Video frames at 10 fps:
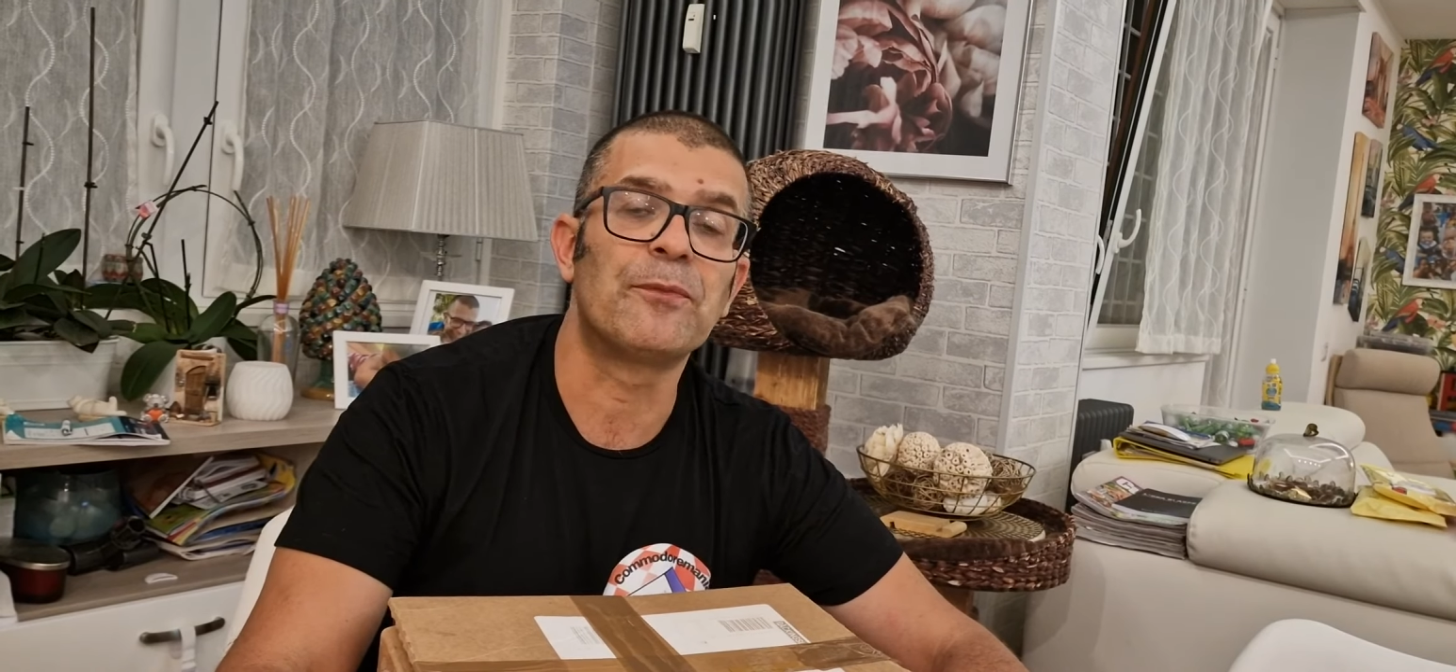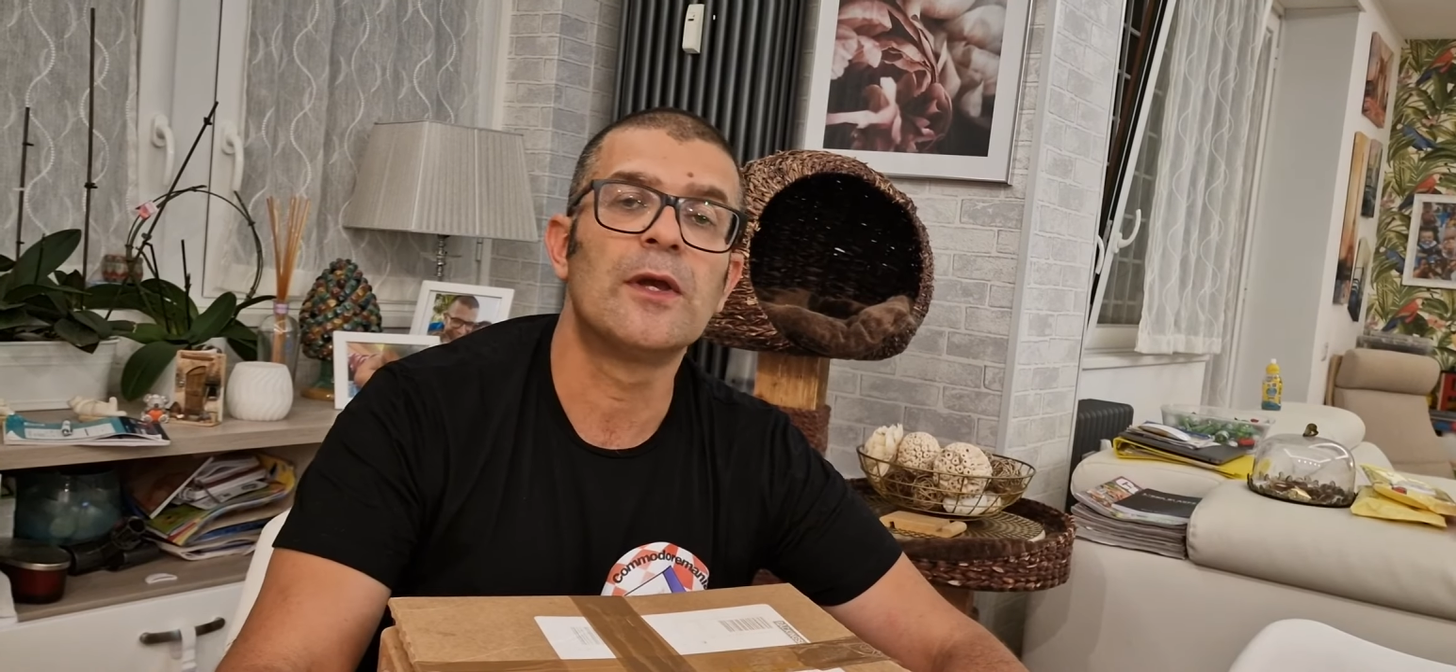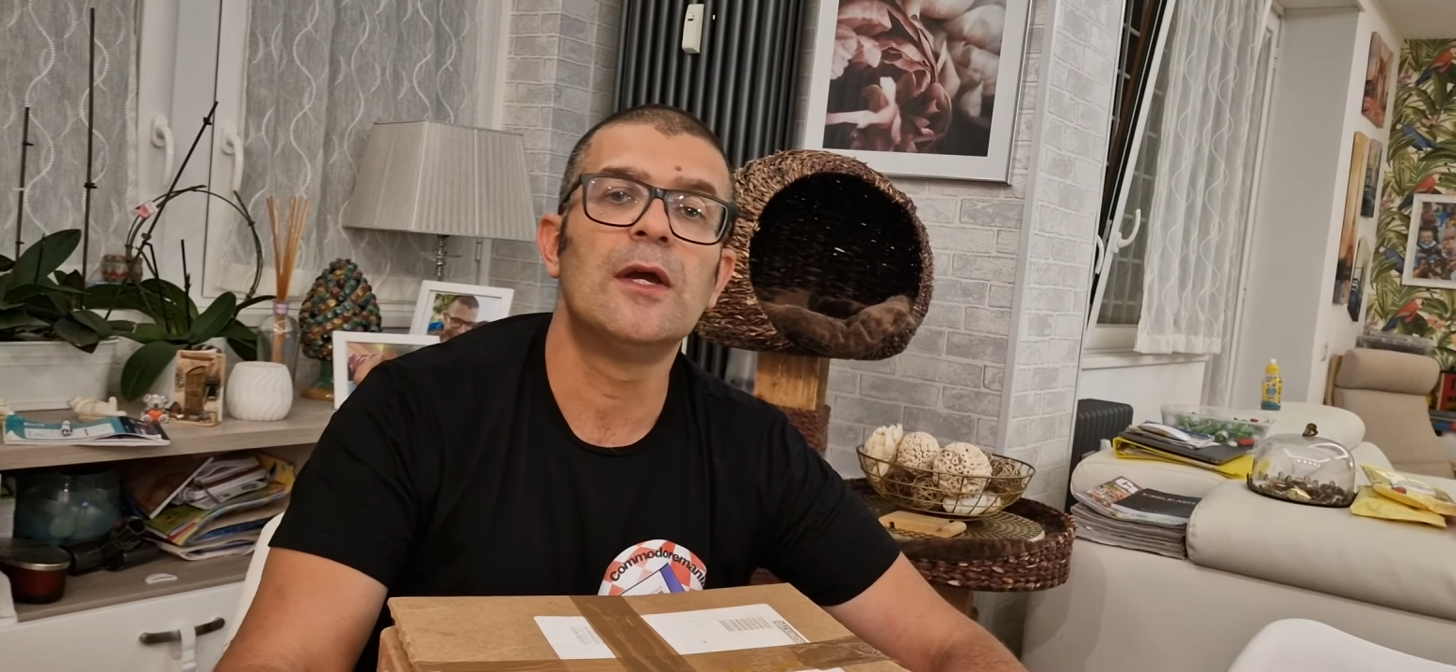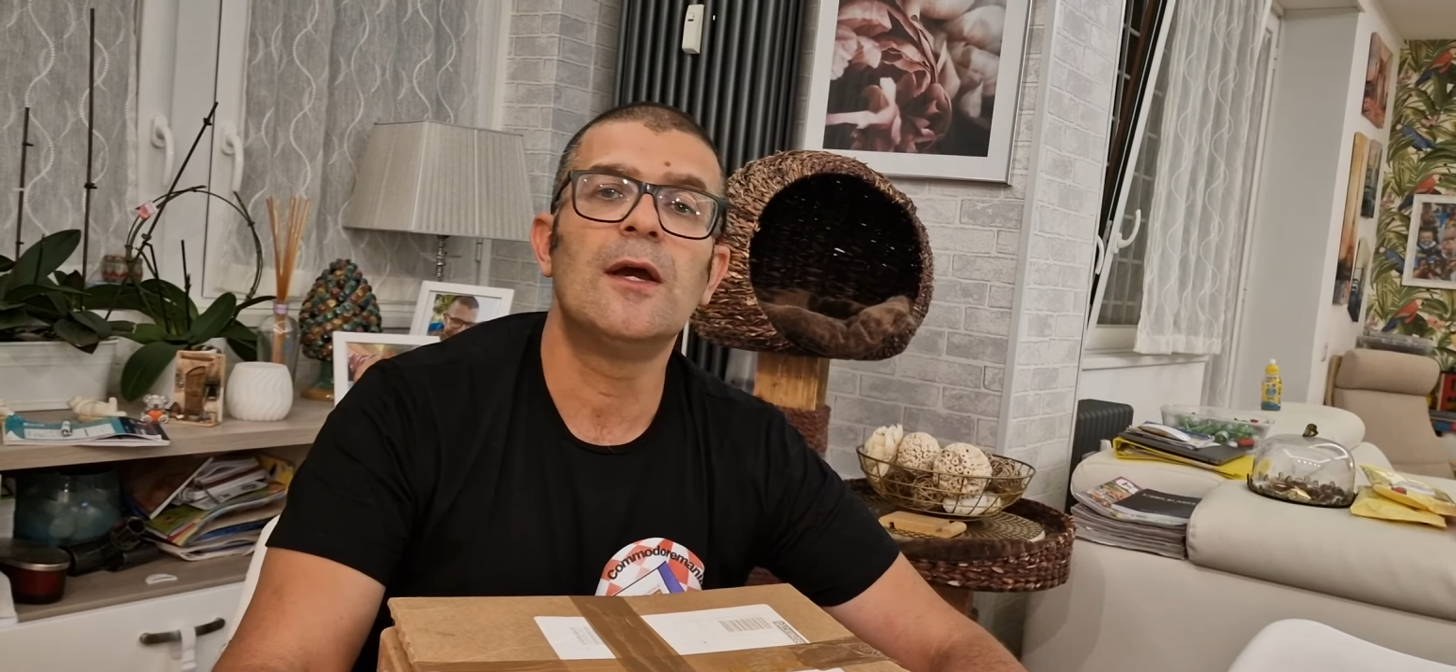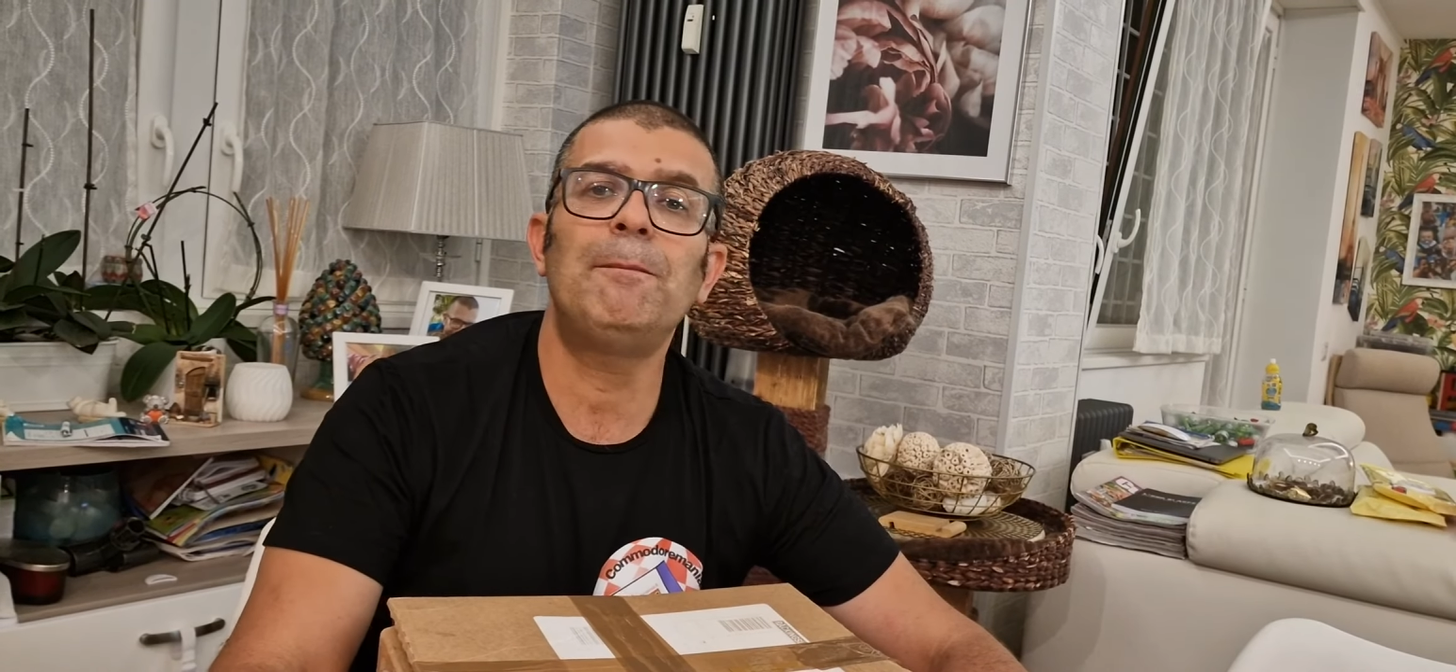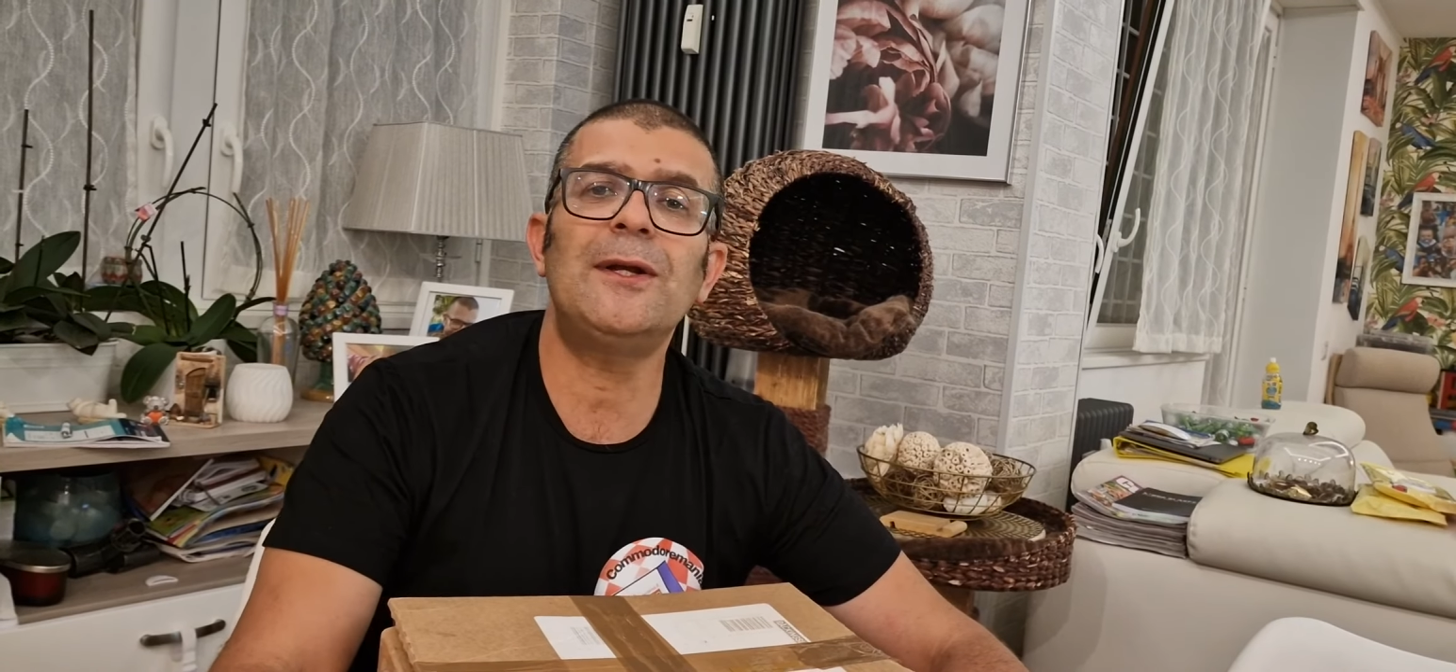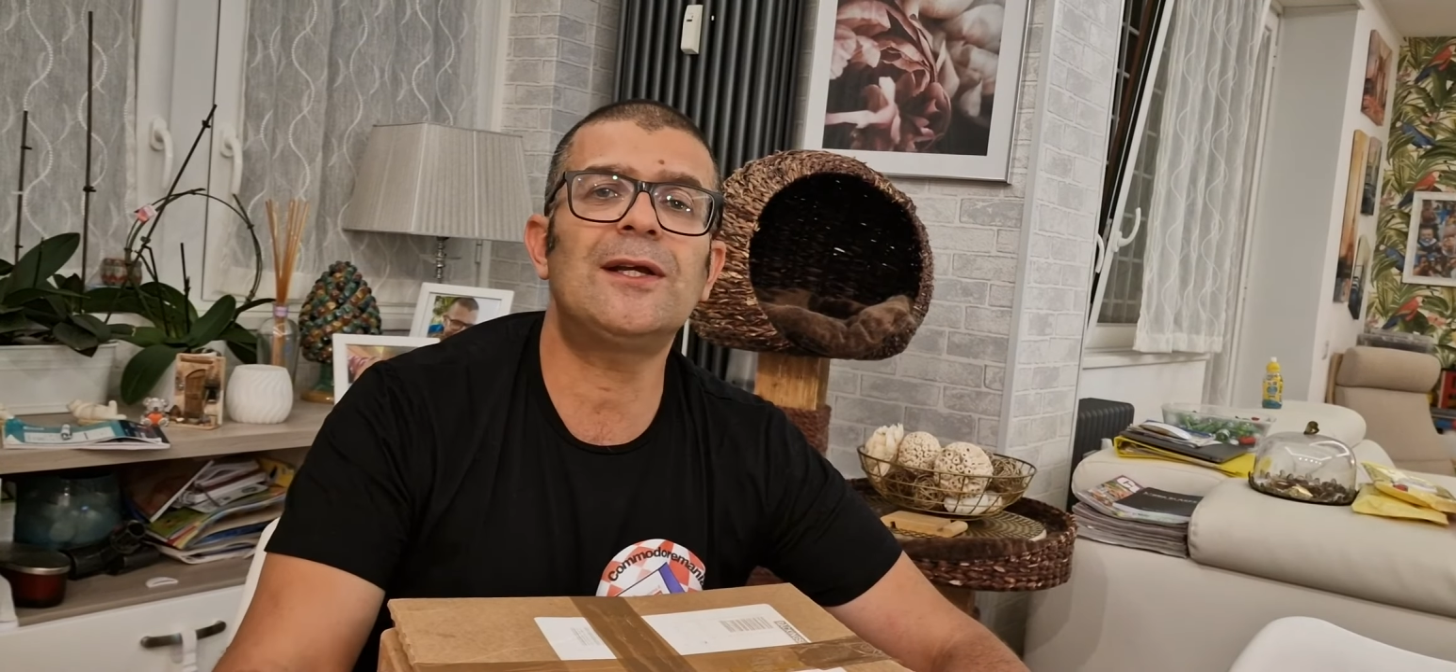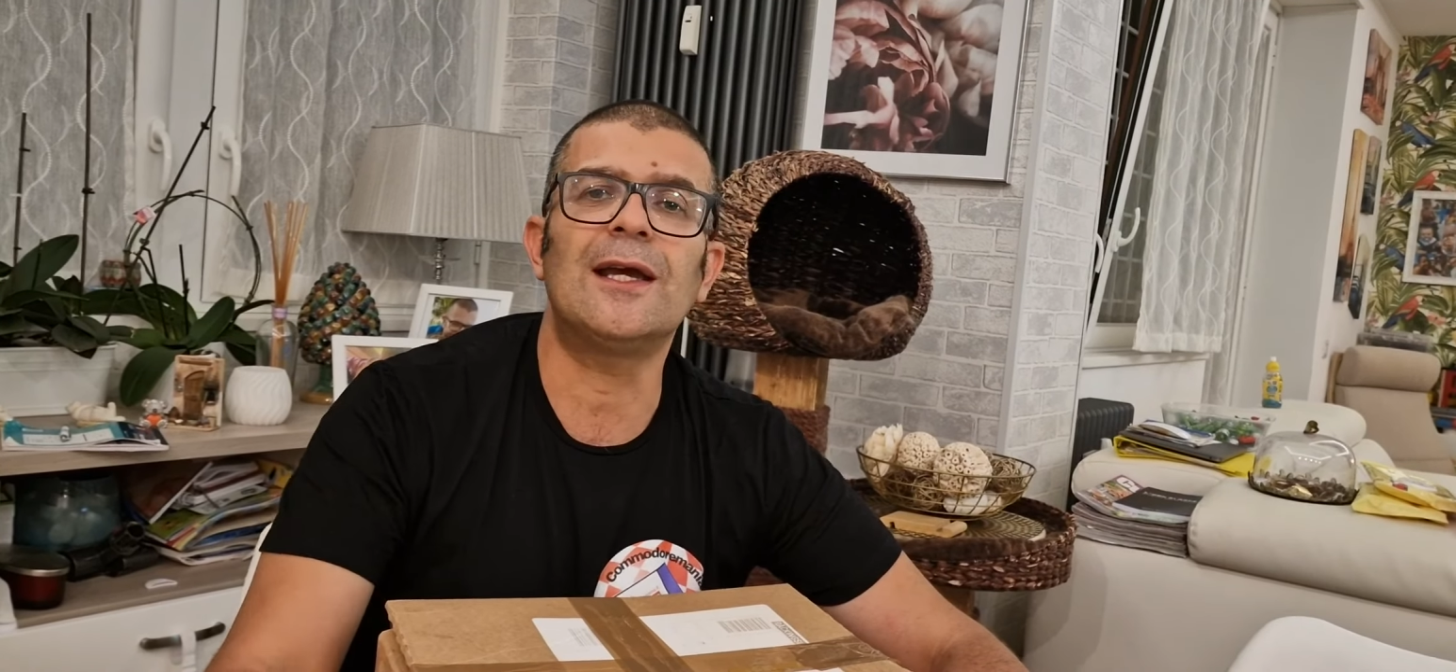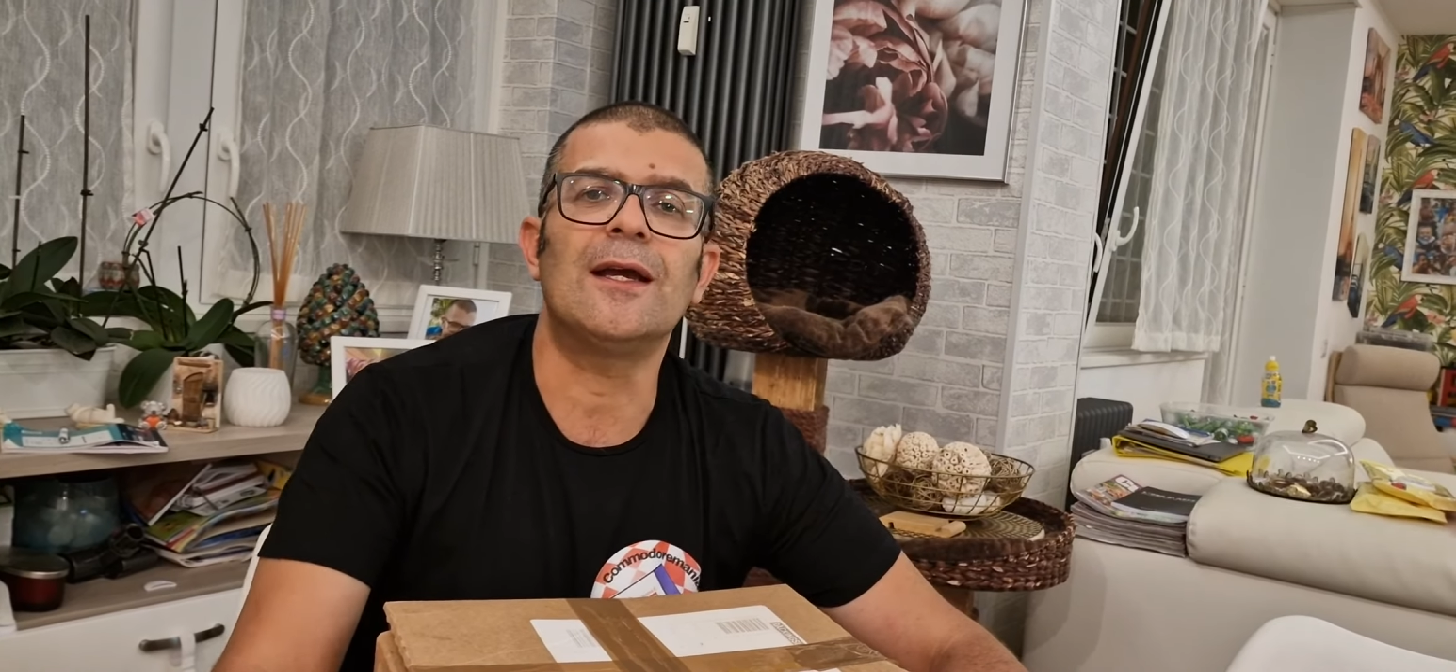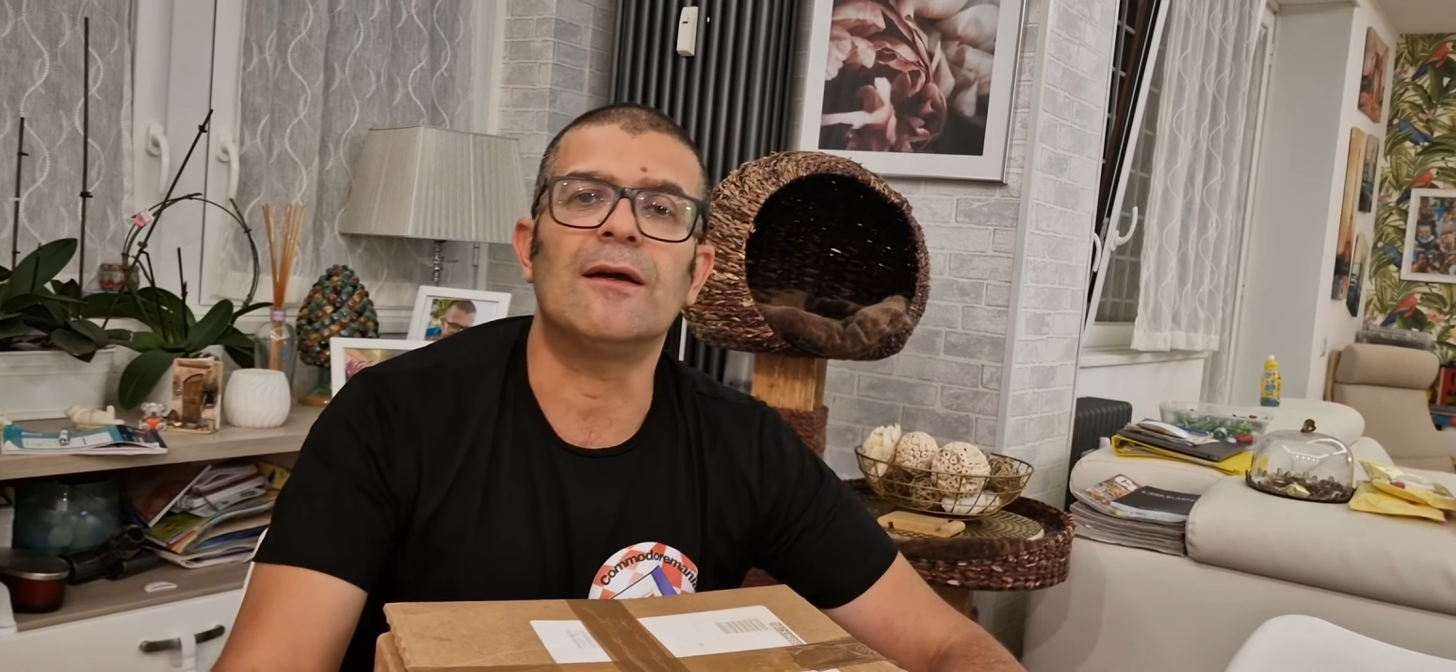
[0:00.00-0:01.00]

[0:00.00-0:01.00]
acquire it,